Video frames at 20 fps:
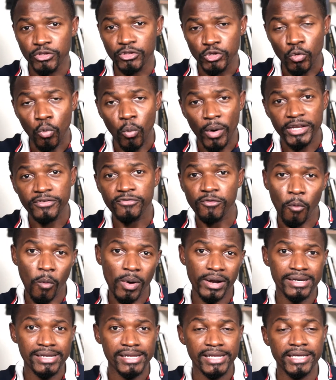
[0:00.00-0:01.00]
you wait for
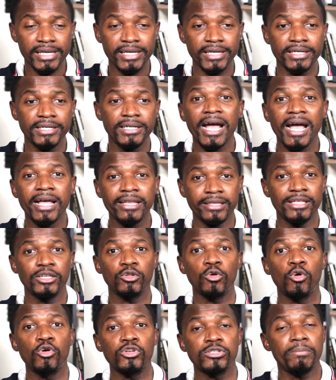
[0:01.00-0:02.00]
1 year and then
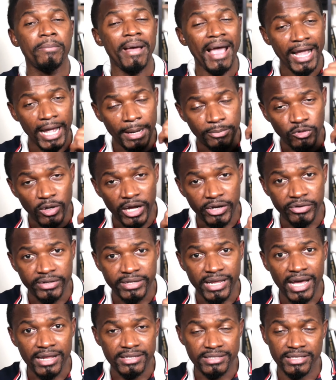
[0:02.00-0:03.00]
it goes back up to
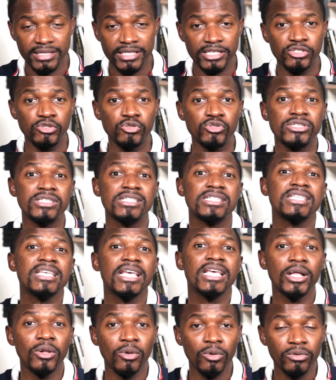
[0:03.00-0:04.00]
$100 and then you
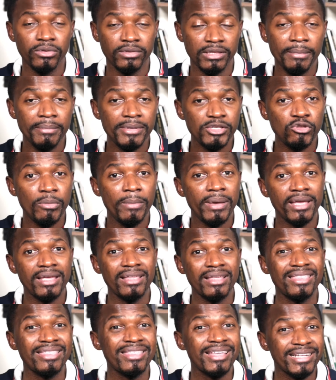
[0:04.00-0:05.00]
sell, that means you're
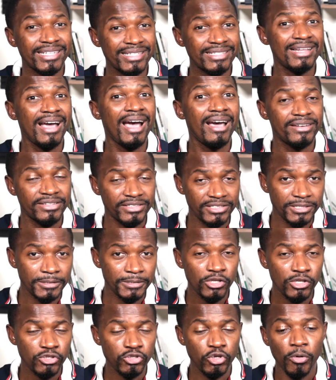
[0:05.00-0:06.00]
making
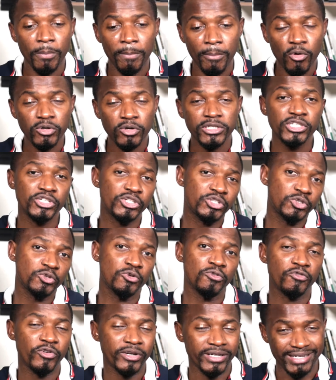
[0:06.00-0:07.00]
$30. So you bought a
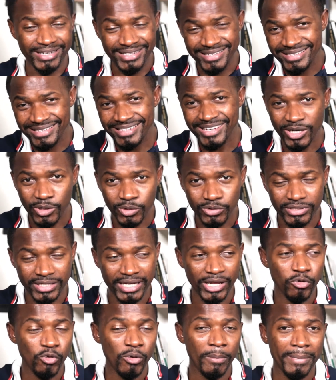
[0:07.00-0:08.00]
shoe for a discount,
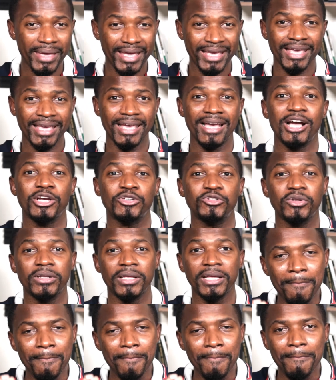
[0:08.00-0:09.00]
now you're making
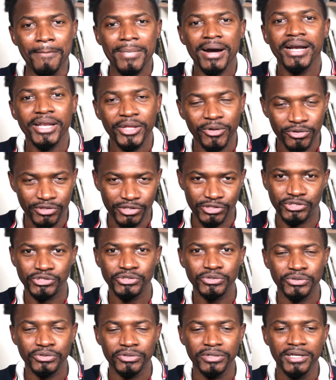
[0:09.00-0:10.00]
actually money on the
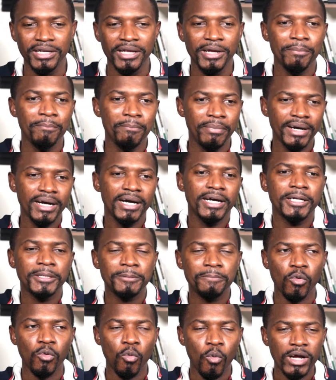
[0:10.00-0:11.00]
shoe.
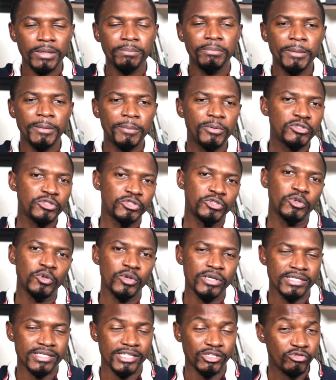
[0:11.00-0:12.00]
But what people do
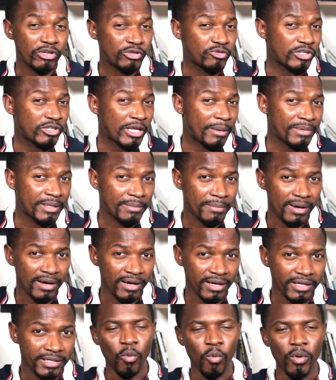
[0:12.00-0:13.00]
is they try to time the
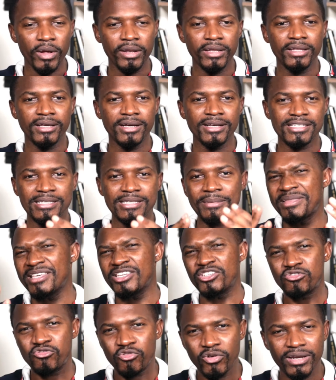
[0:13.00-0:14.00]
market. When
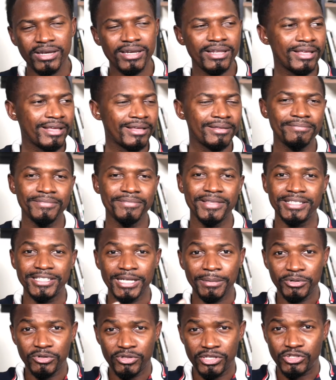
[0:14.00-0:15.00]
something's trending, they
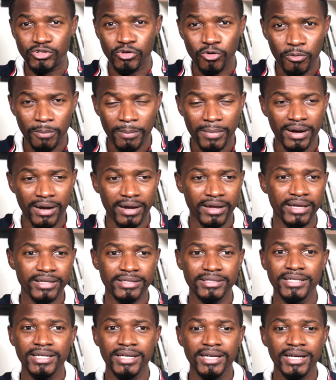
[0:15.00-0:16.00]
jump into the stock
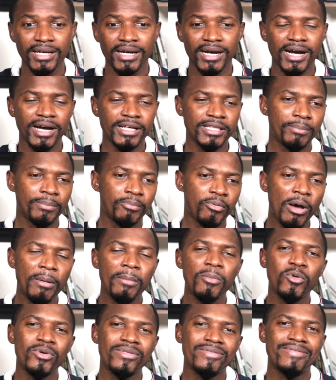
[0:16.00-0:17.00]
market. The
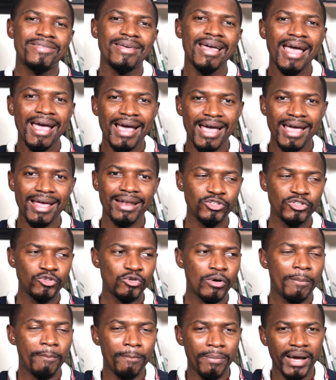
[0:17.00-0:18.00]
problem with that,
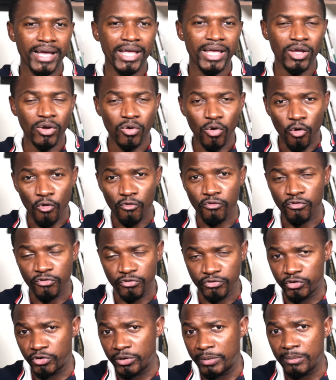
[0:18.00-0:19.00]
you are buying off
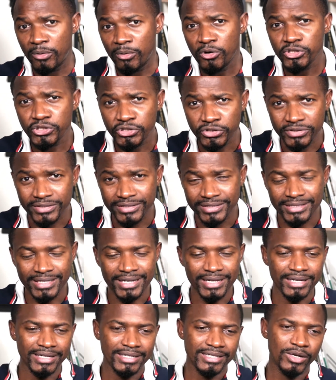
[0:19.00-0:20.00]
of your emotions,
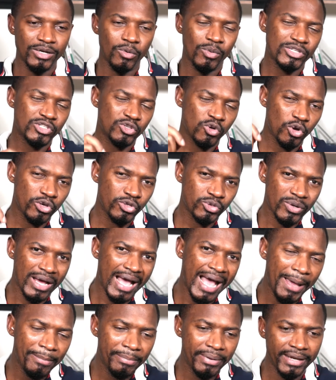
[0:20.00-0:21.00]
and what's going to
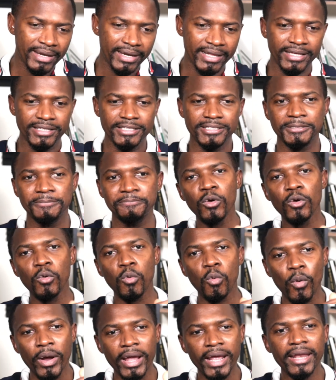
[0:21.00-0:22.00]
happen is
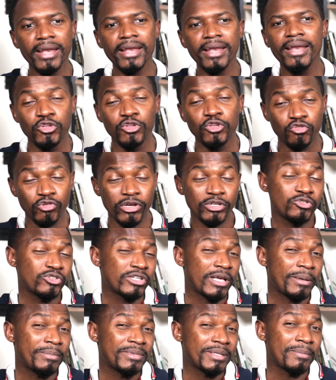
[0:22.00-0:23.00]
when you try to
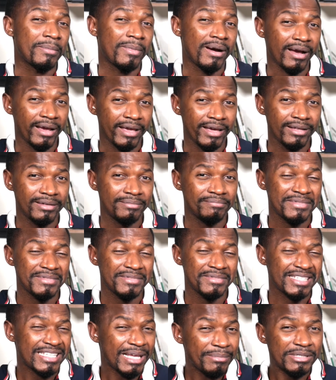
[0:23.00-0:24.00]
time the market,
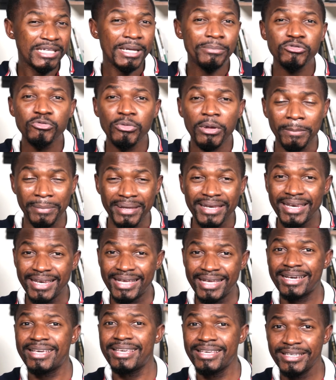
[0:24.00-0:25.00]
sometimes you may be
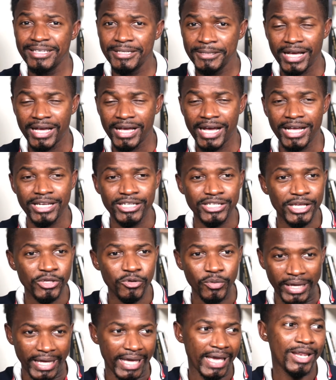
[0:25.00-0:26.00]
lucky and
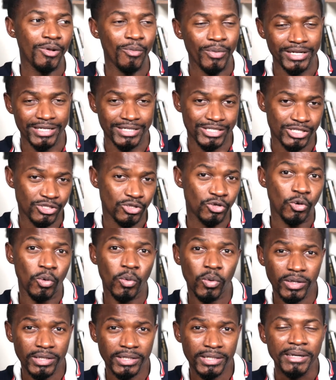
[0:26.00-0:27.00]
you get it when it's
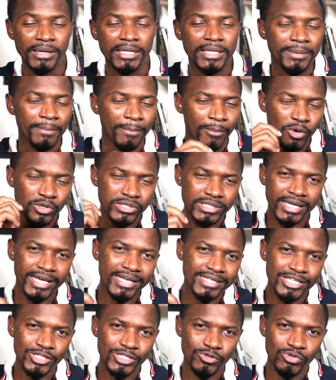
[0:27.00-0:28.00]
lower, but in most
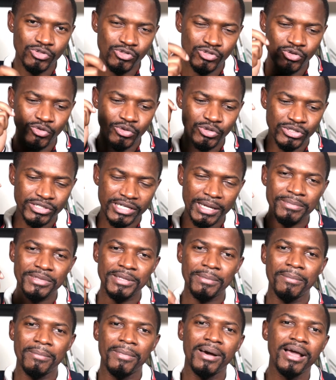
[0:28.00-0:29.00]
cases when you time
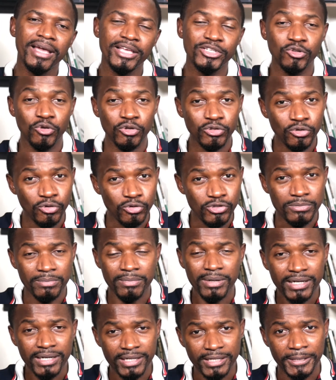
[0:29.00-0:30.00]
the market, you're going to lose
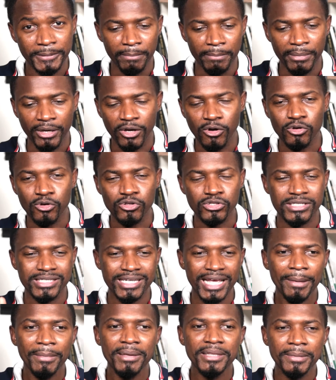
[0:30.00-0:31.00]
money. money, because
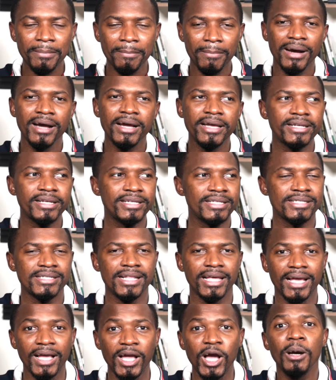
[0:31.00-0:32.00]
timing the market is
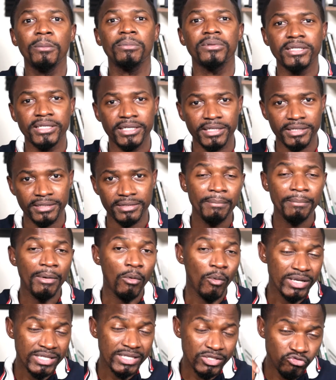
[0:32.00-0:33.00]
like gambling. But
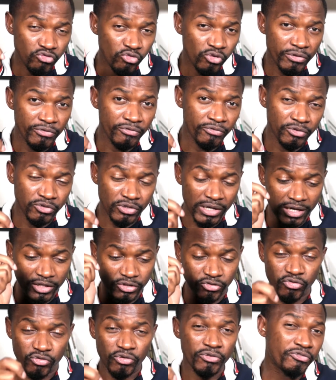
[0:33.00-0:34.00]
what's truly
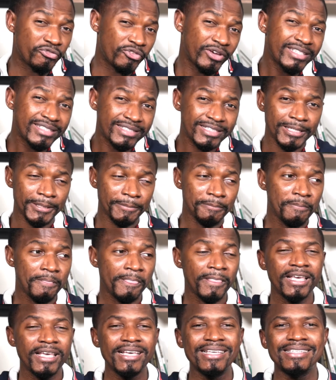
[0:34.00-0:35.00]
true investing
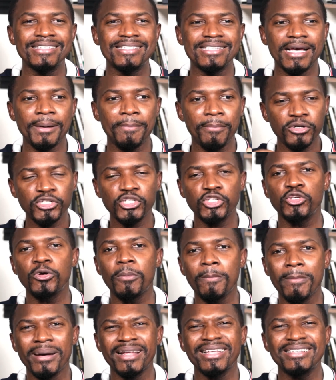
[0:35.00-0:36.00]
is putting your
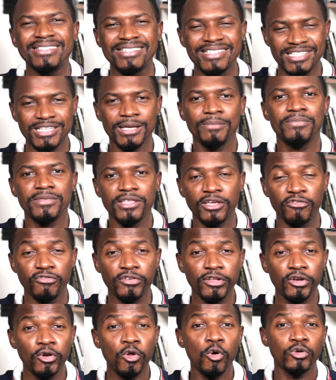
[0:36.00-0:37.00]
money in something
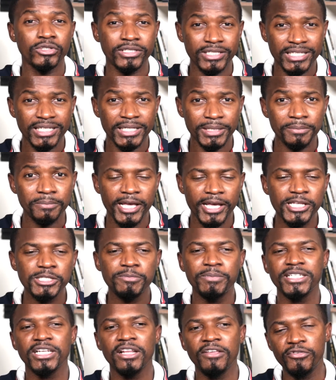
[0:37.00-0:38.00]
for long term,
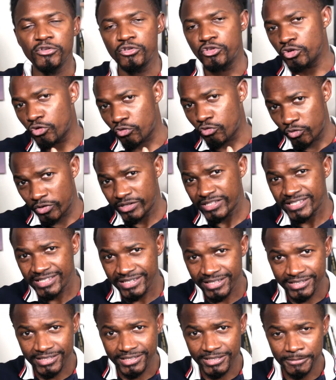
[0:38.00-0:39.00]
especially if you do your
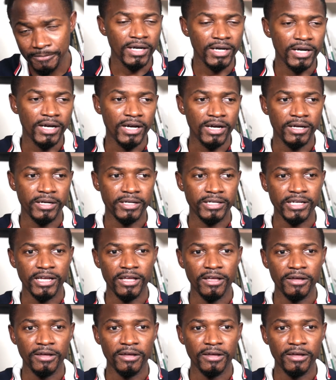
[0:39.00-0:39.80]
research, and